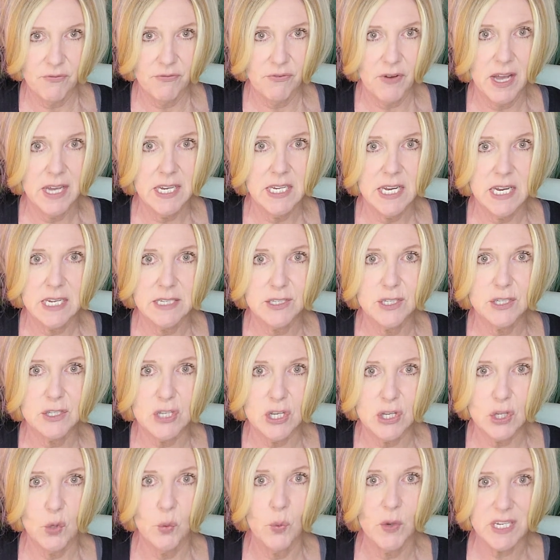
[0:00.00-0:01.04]
and the finances
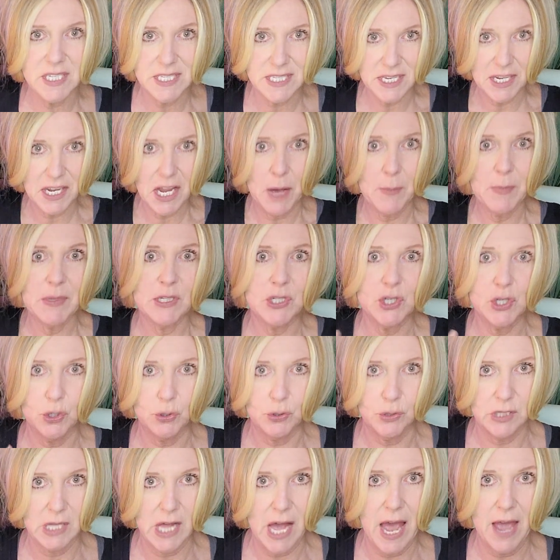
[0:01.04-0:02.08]
that you want to see come into
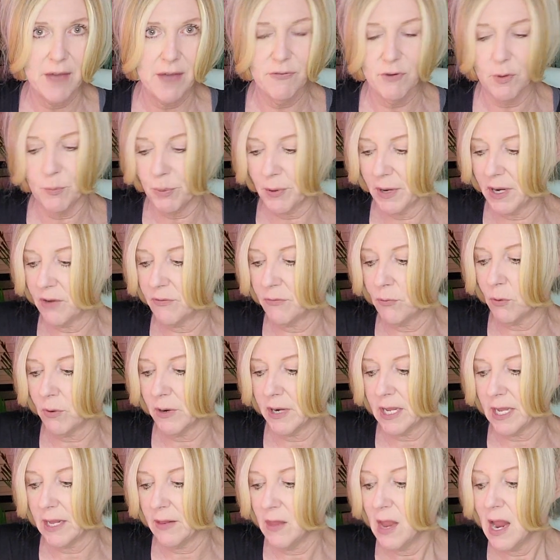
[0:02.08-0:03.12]
your life or bring forward
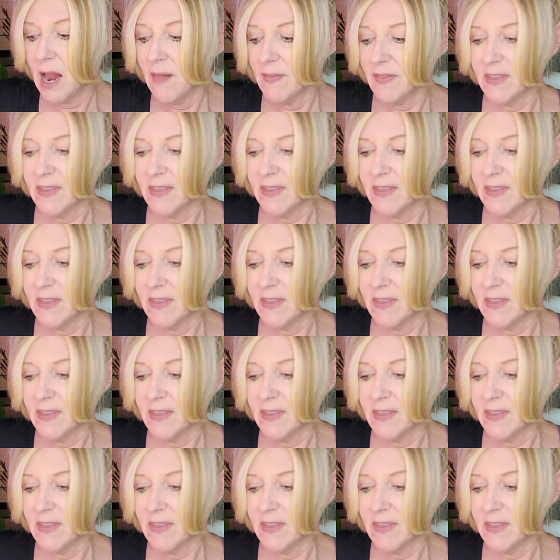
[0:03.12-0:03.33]
in.